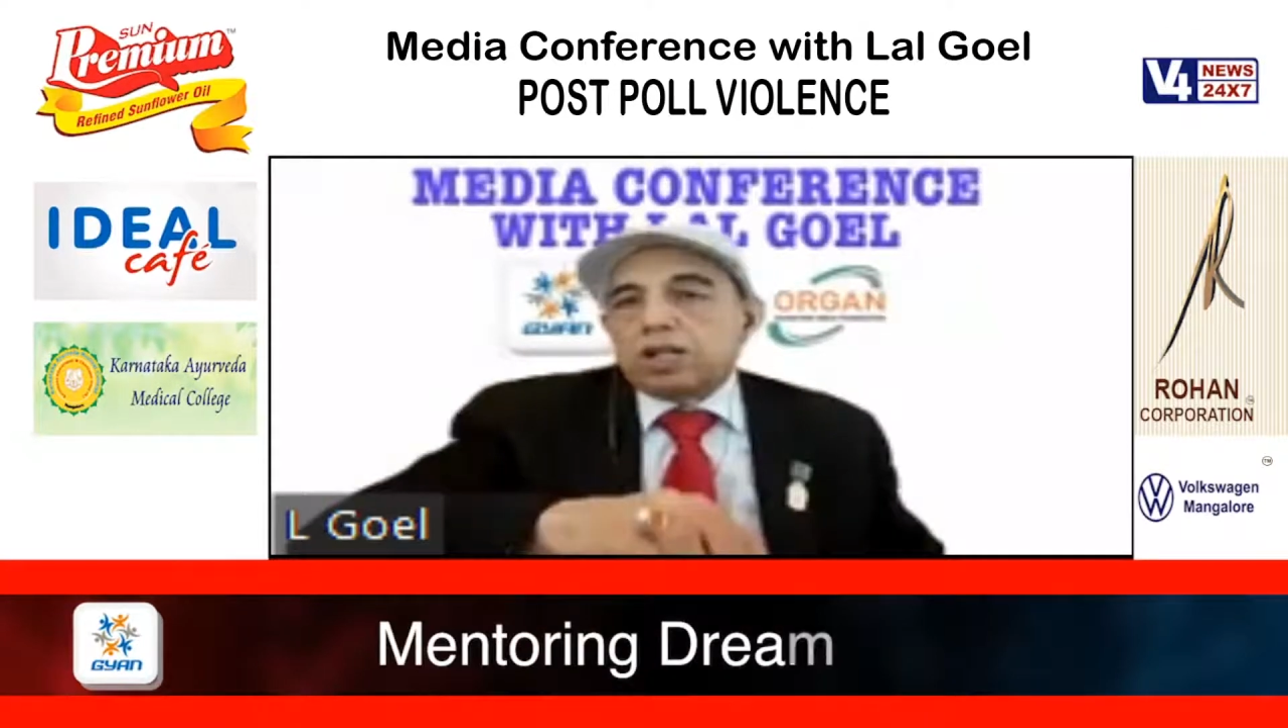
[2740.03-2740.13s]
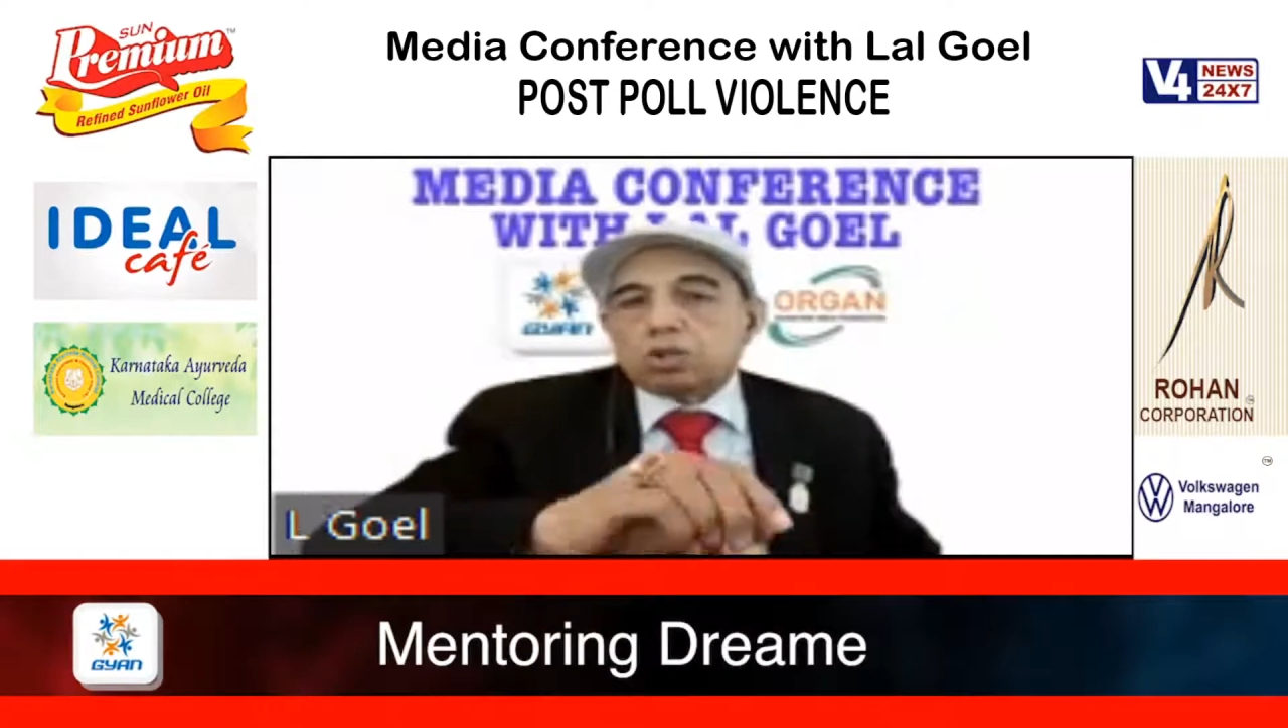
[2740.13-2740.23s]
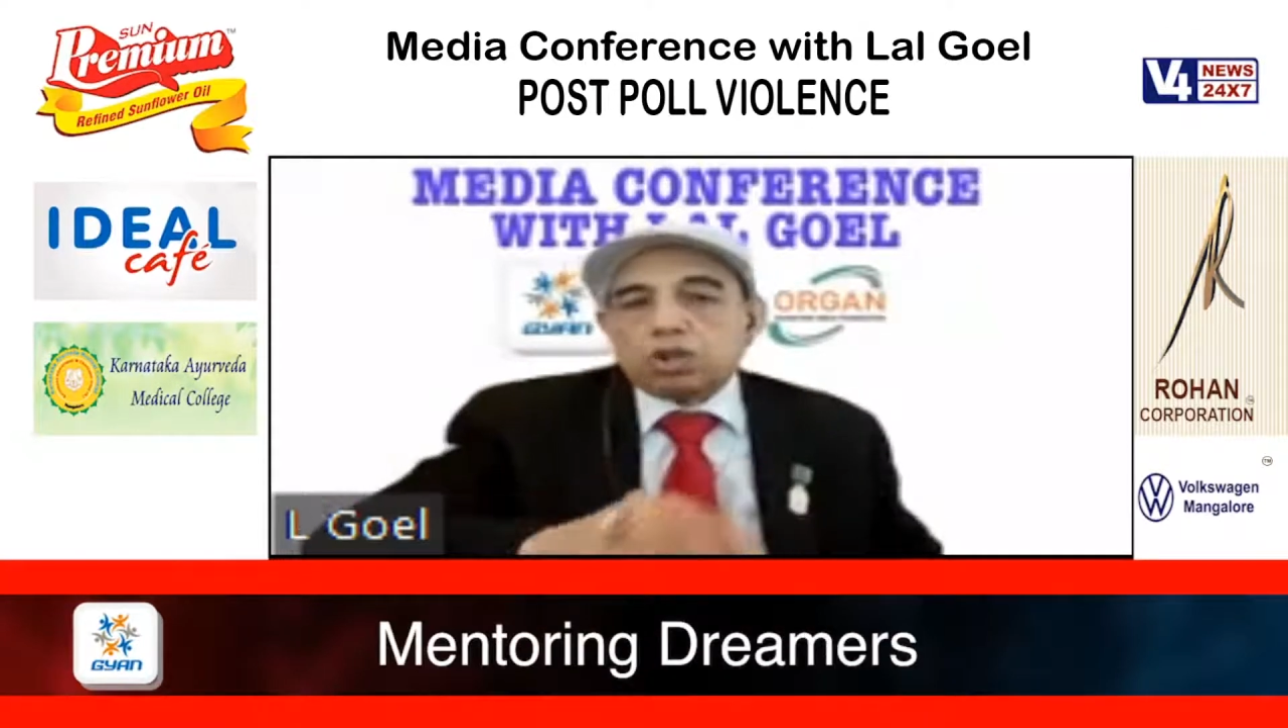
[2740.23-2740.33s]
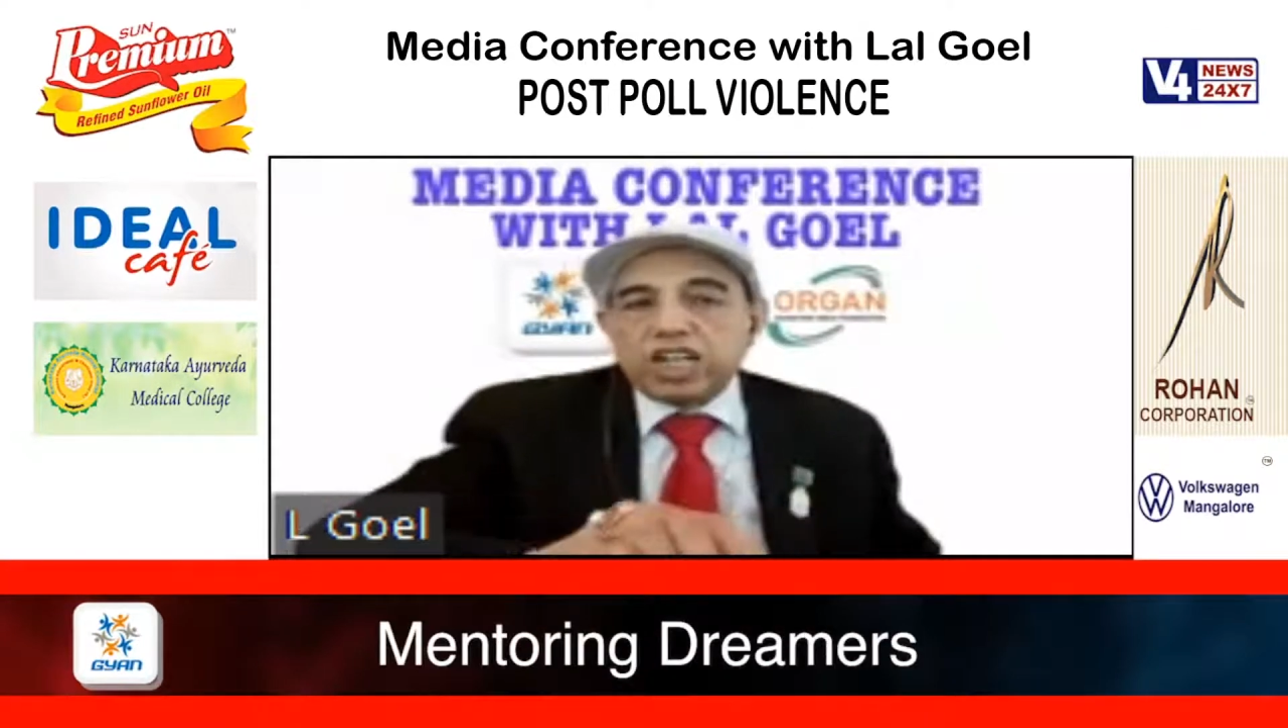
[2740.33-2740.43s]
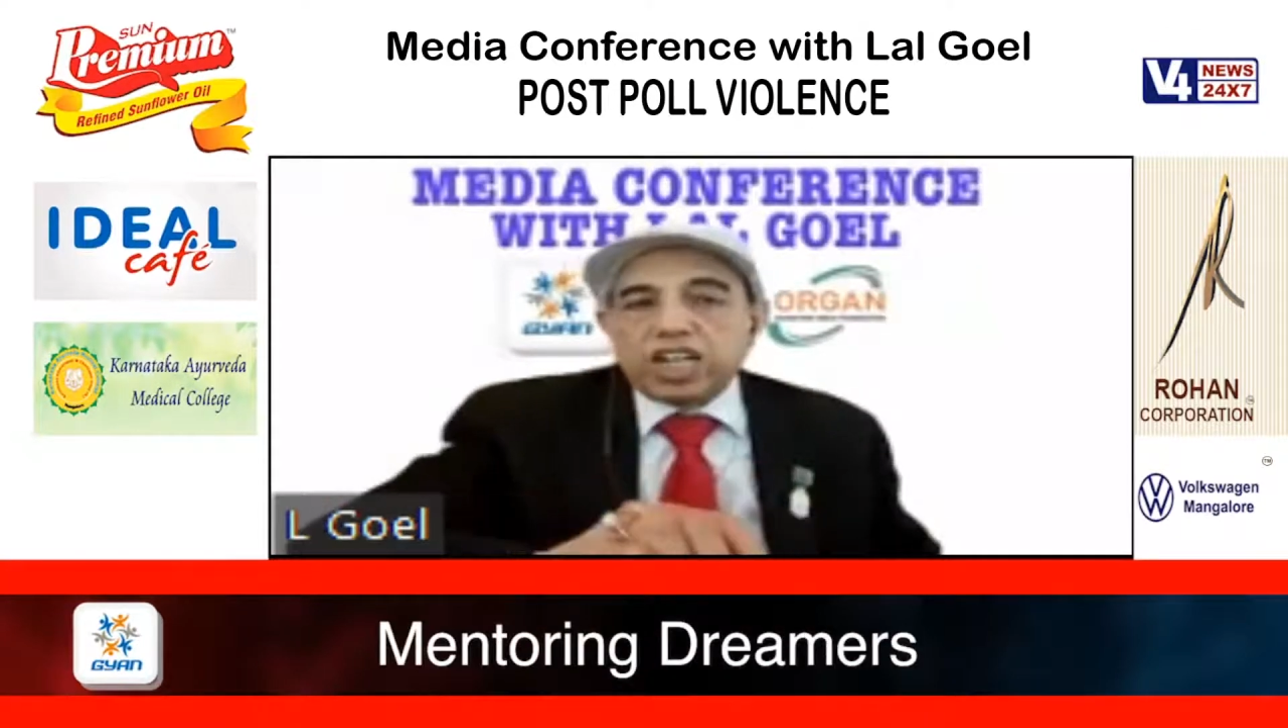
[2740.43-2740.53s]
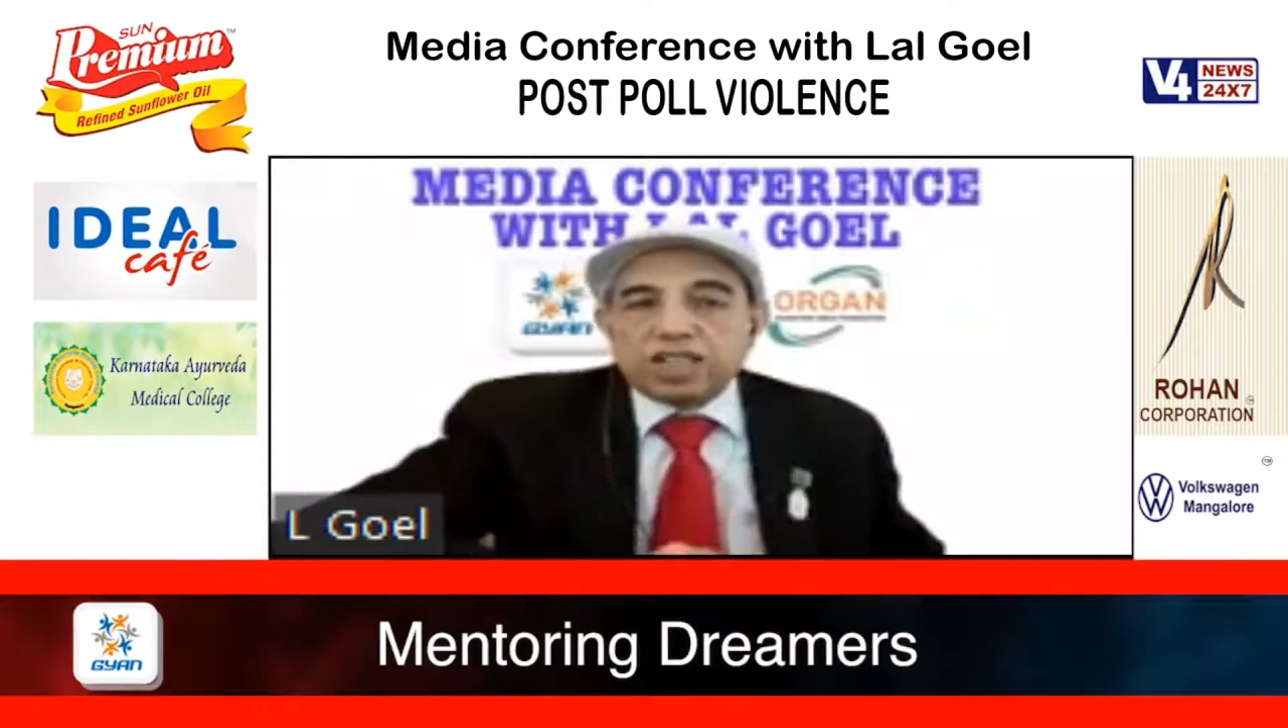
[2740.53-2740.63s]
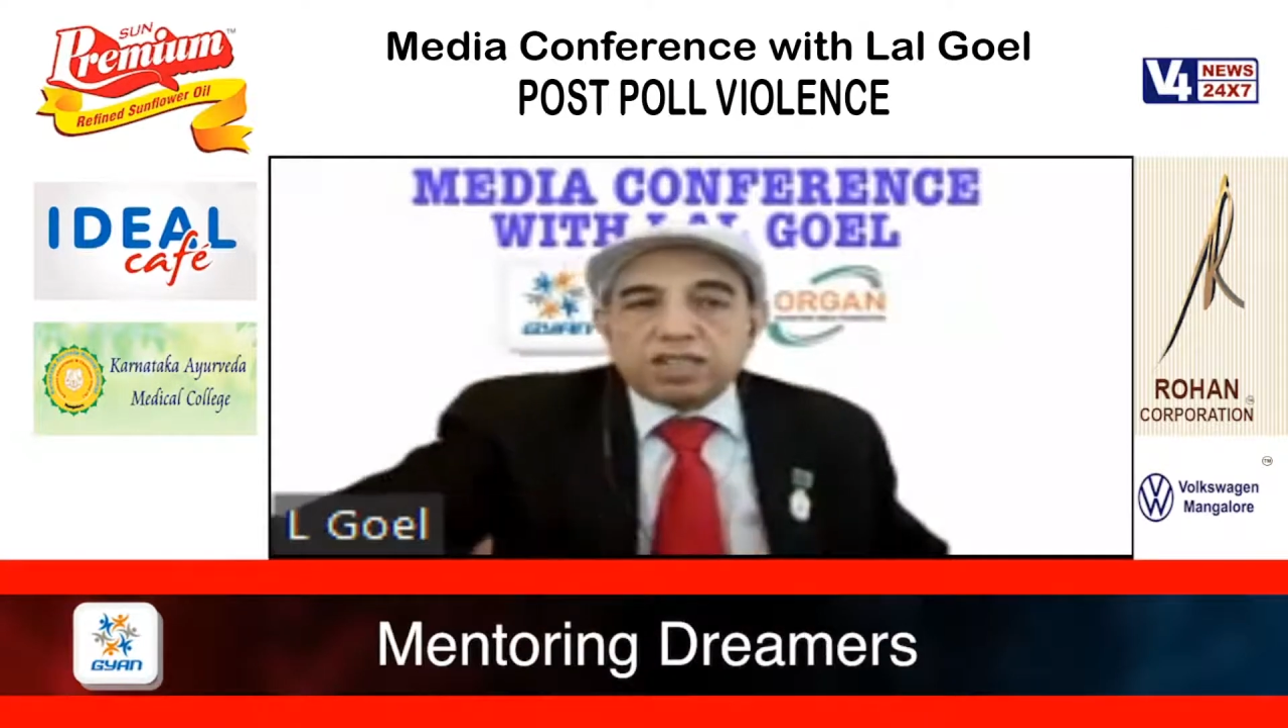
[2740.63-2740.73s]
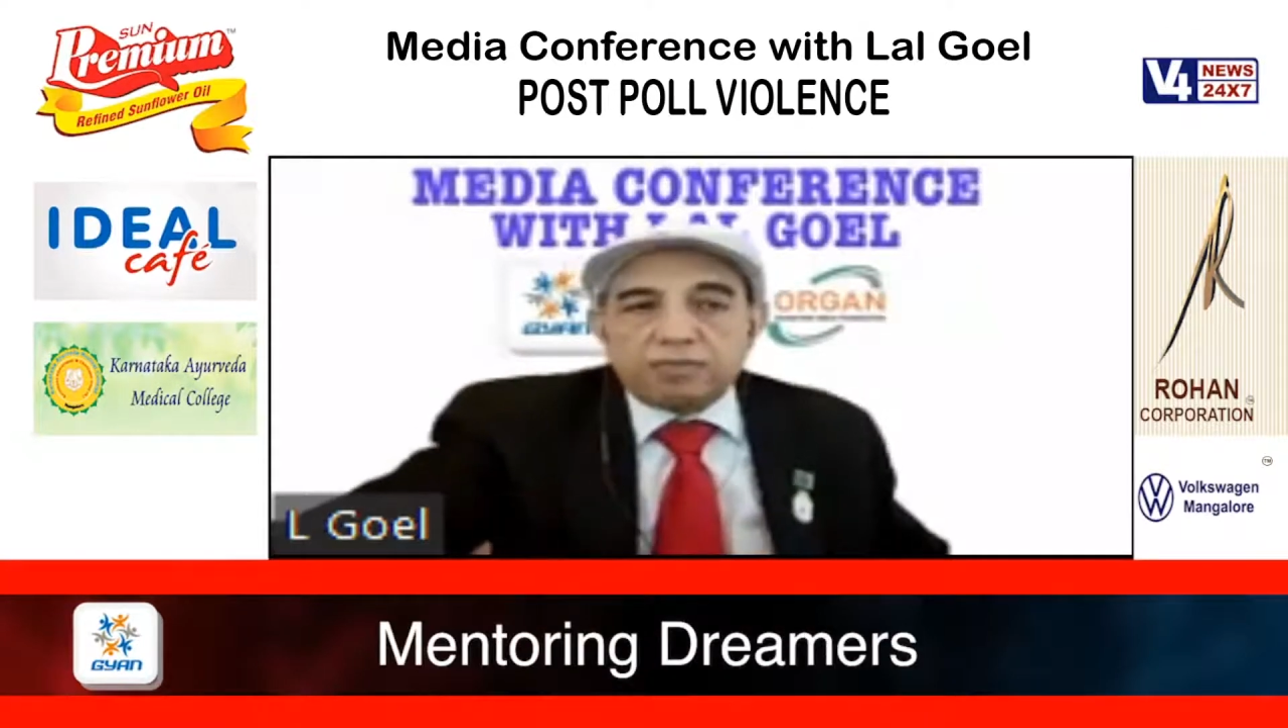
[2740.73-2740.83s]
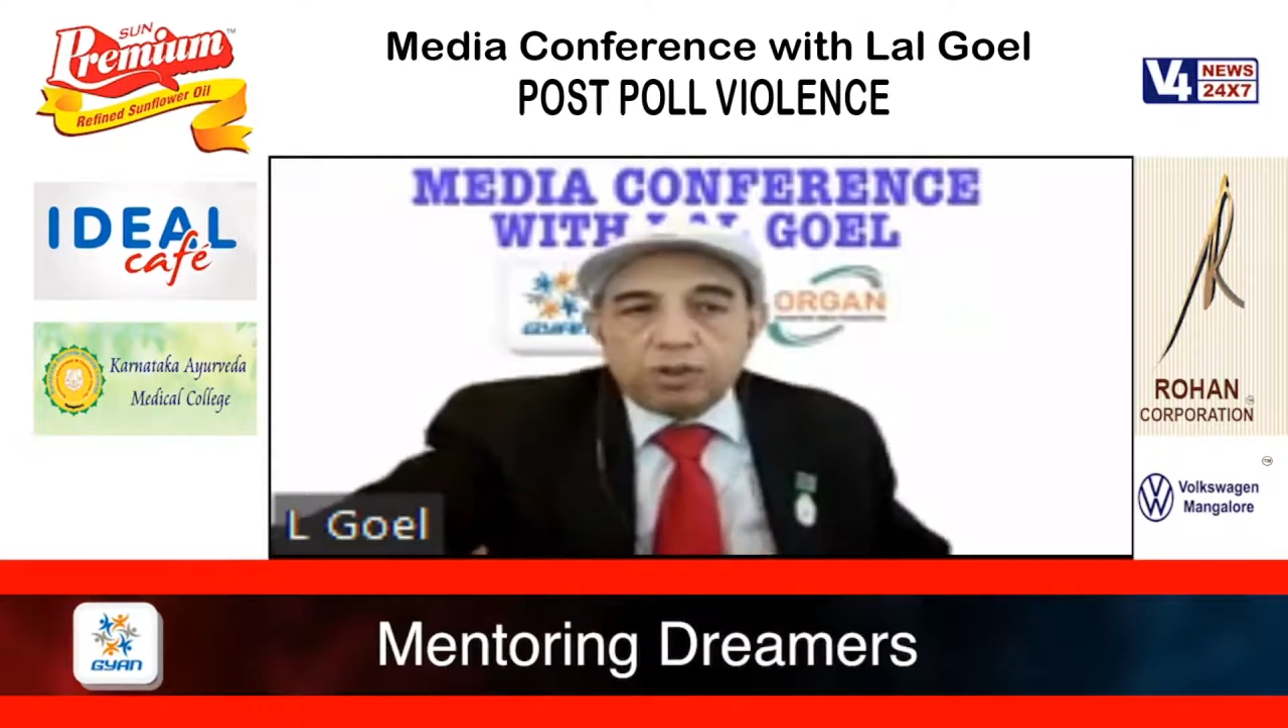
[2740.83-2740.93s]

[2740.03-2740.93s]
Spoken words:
So that is the